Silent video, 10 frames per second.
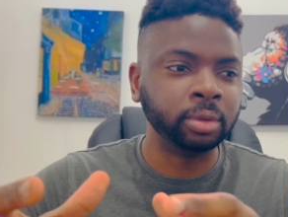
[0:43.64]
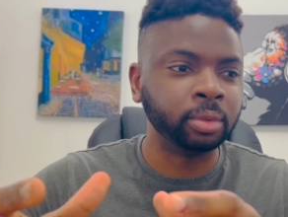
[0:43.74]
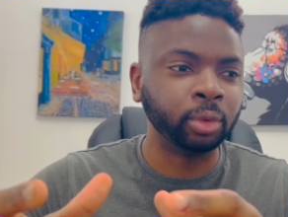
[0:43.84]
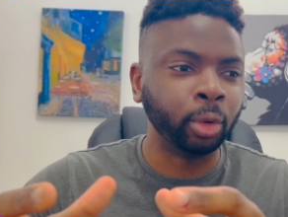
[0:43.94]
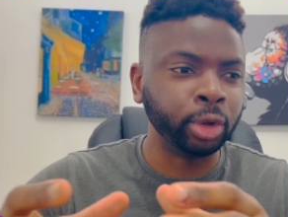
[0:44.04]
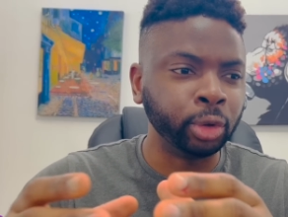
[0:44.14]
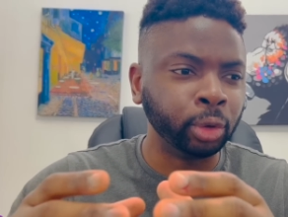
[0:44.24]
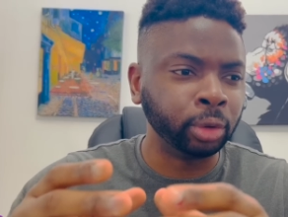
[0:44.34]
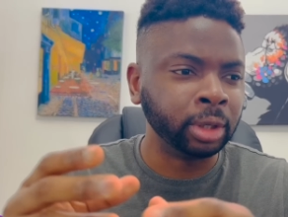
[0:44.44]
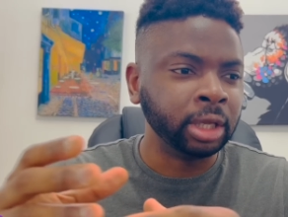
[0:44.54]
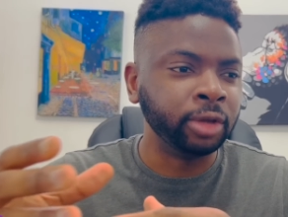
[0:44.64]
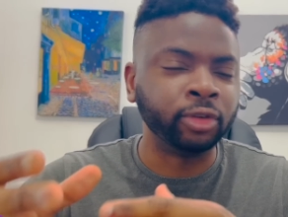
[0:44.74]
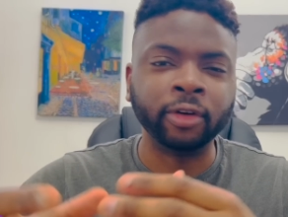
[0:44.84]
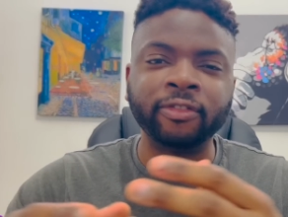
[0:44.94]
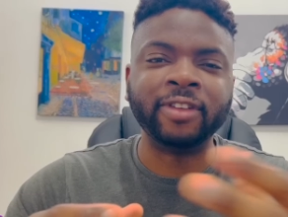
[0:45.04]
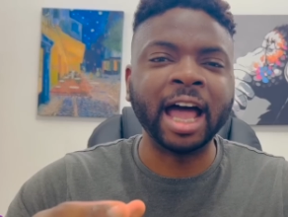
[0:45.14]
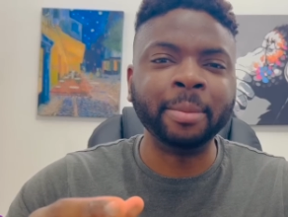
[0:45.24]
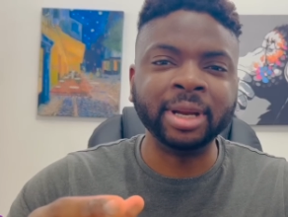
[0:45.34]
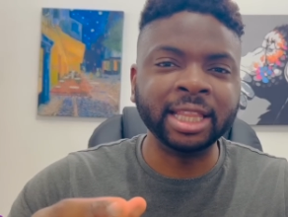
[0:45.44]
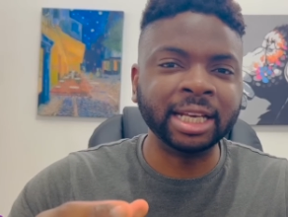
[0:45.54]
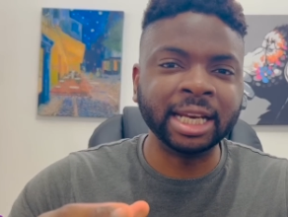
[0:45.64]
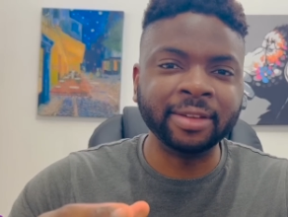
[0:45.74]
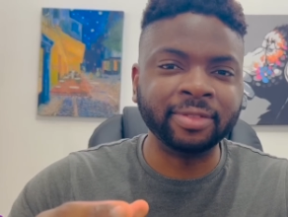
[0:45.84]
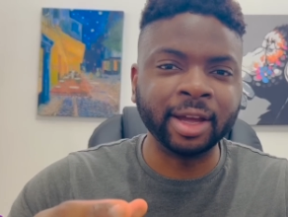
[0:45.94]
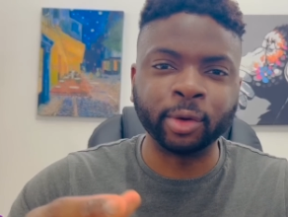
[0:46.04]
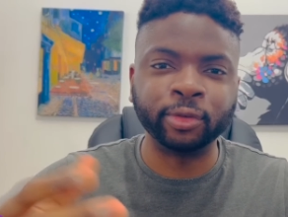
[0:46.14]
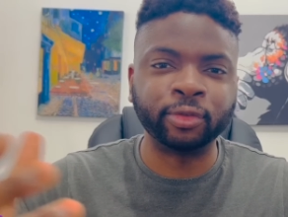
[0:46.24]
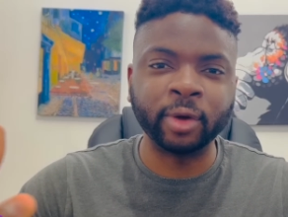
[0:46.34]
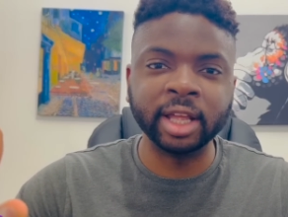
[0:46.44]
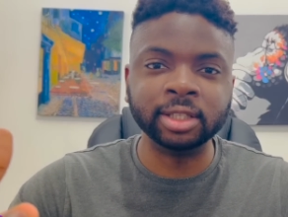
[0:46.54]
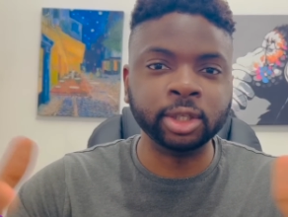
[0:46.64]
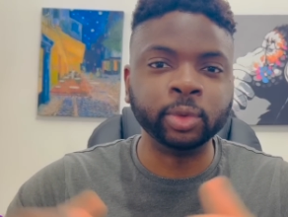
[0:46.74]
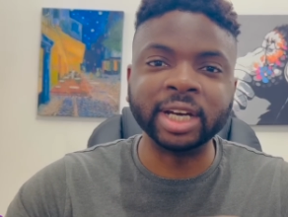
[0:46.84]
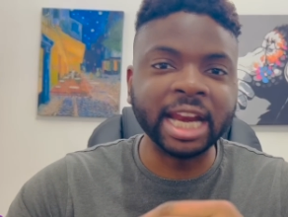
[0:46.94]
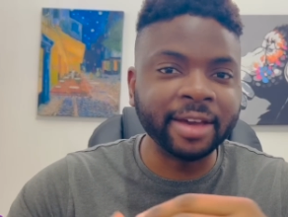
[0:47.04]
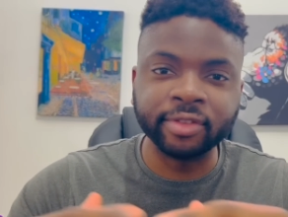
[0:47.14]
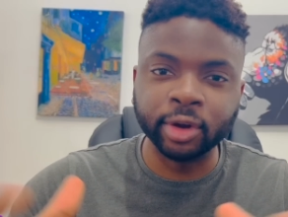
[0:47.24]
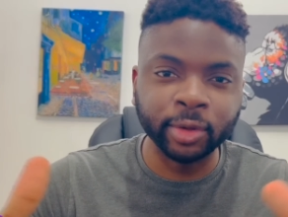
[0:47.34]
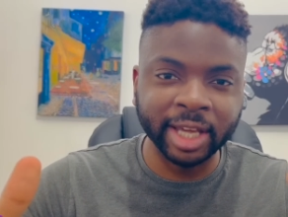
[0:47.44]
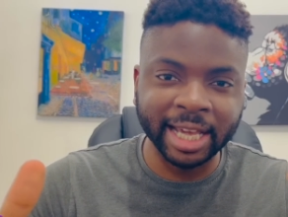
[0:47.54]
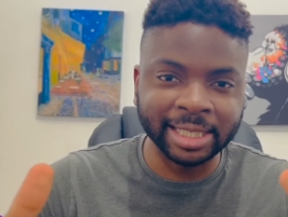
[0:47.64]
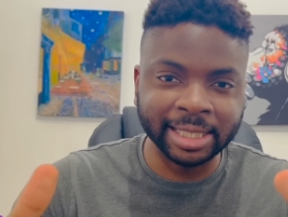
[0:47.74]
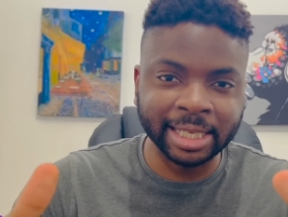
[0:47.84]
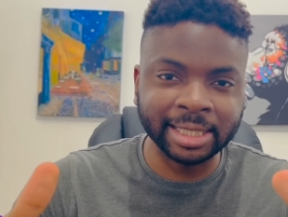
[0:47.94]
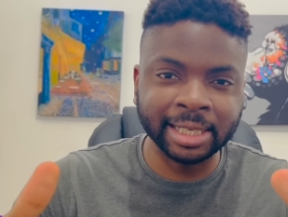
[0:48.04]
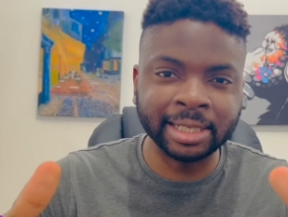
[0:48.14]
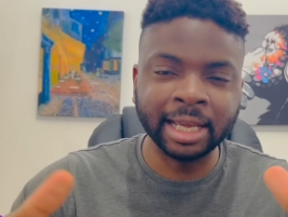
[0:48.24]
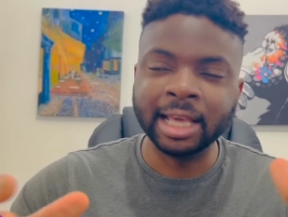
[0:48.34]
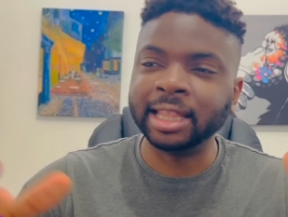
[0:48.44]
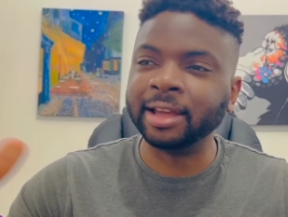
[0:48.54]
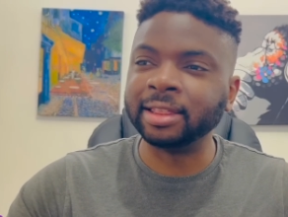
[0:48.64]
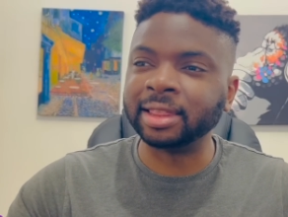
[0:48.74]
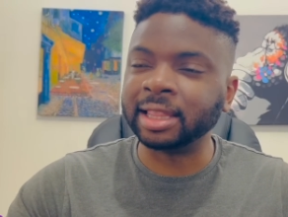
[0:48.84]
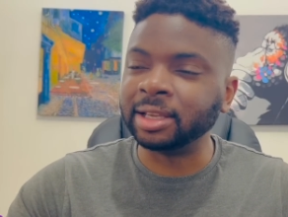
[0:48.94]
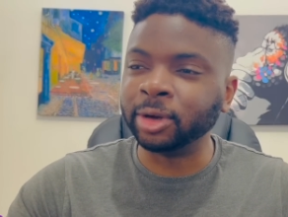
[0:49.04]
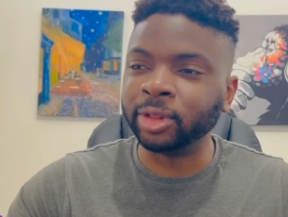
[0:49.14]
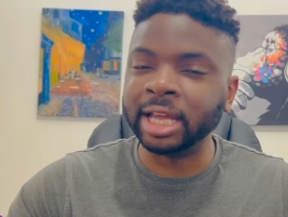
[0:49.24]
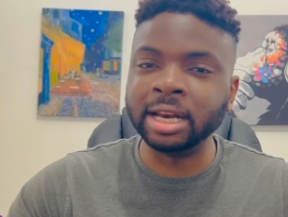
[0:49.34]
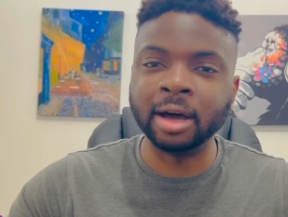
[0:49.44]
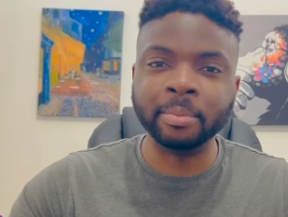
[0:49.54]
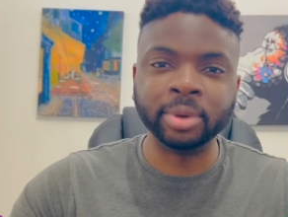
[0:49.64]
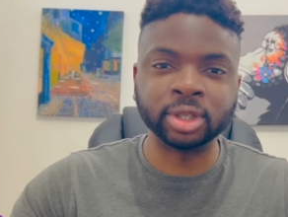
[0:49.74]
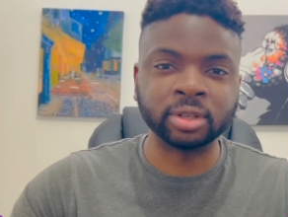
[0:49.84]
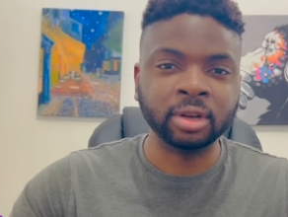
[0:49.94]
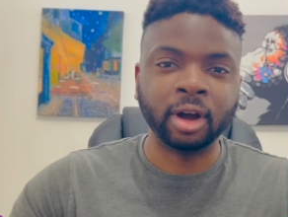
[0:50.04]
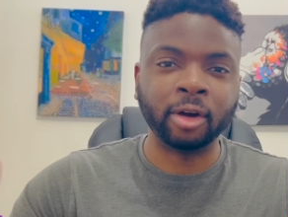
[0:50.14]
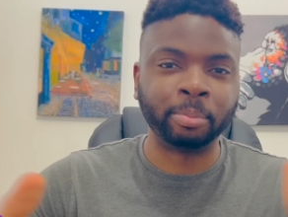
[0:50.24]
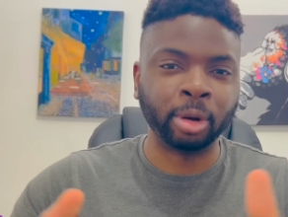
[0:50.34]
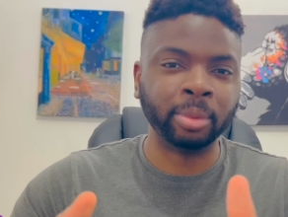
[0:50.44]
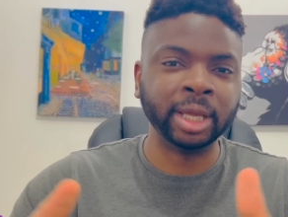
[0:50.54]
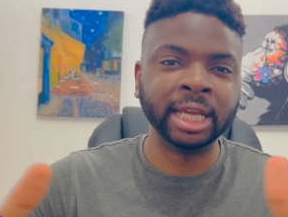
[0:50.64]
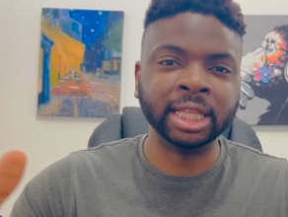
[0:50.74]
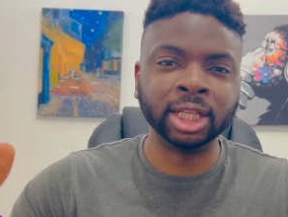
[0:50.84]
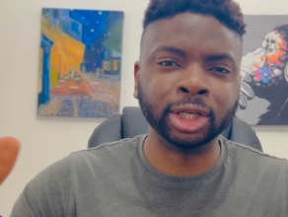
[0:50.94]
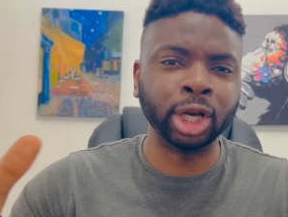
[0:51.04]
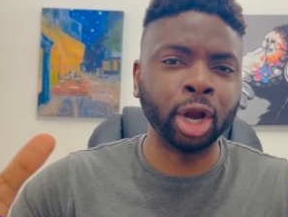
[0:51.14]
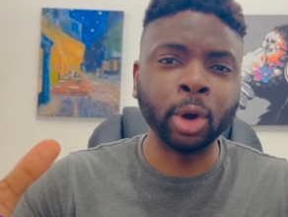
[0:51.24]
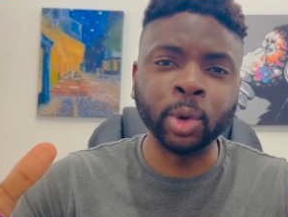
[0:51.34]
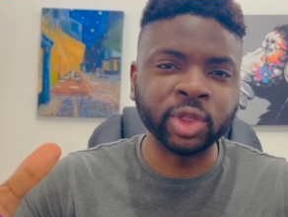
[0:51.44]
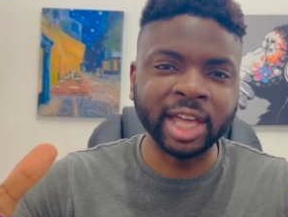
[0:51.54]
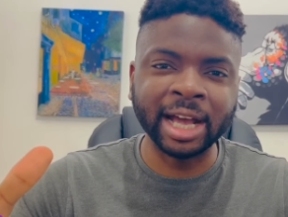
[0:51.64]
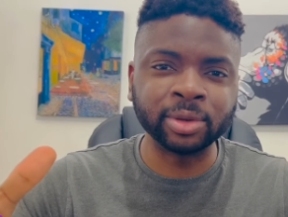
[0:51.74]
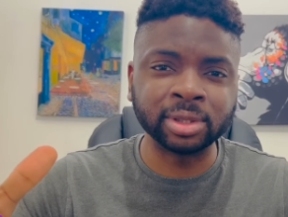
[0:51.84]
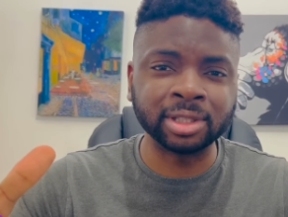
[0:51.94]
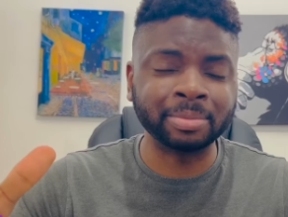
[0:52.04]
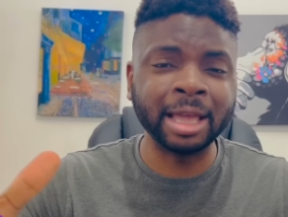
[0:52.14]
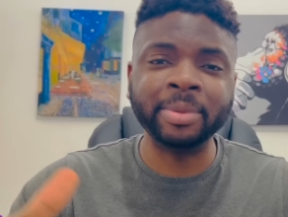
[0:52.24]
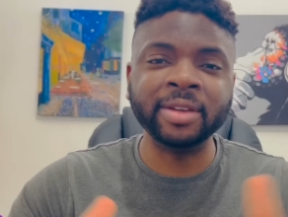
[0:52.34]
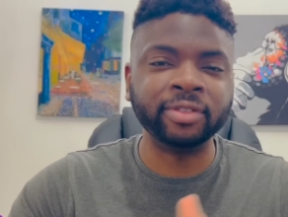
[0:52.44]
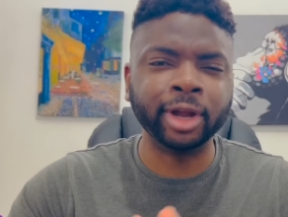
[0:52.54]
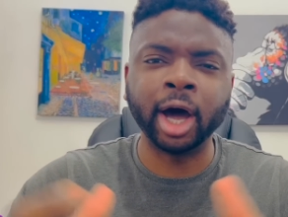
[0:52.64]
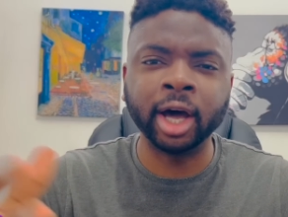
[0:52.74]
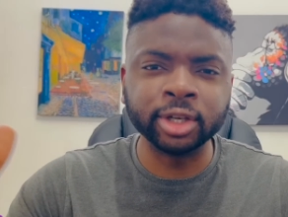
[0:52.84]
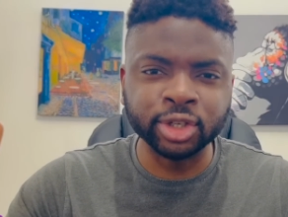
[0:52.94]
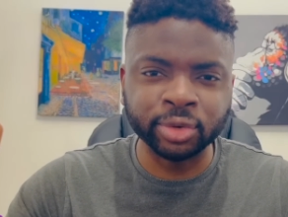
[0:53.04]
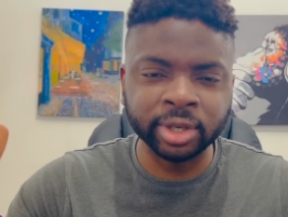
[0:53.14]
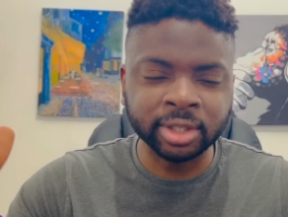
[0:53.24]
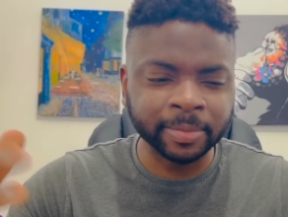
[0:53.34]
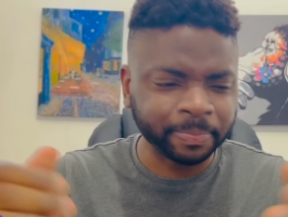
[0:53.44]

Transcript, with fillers: or you're you've got family that live there or friends you would never know they existed they you know their numbers are probably in the low thousands maybe even hundreds